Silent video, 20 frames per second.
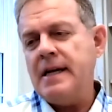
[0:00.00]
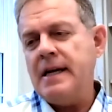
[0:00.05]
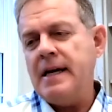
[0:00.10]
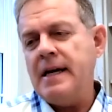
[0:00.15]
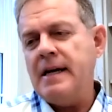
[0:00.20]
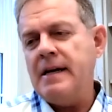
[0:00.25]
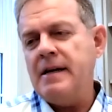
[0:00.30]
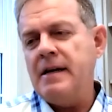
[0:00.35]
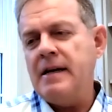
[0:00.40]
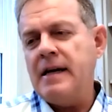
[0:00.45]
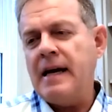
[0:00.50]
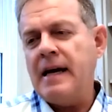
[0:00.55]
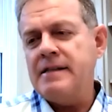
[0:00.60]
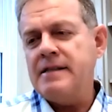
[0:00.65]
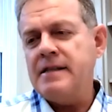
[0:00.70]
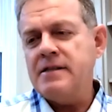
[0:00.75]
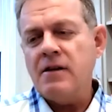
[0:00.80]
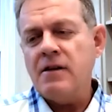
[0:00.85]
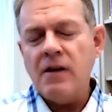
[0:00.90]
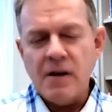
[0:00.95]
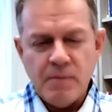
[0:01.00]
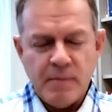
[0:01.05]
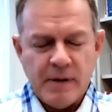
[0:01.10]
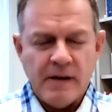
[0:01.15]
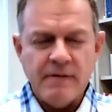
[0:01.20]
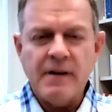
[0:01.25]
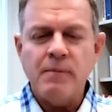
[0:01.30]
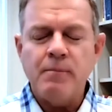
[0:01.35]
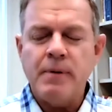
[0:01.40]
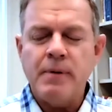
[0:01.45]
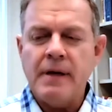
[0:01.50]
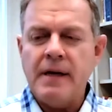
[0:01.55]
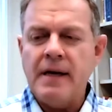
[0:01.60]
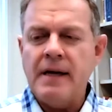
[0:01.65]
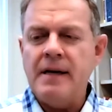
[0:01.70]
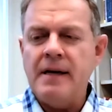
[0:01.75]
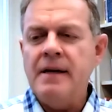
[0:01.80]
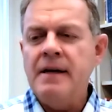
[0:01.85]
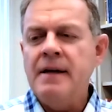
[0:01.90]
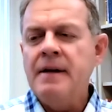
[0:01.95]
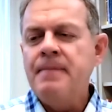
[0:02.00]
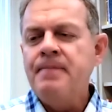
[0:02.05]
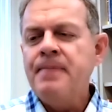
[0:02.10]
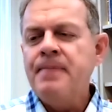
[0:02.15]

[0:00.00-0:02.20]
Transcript: and had just a lot of pelvic pain.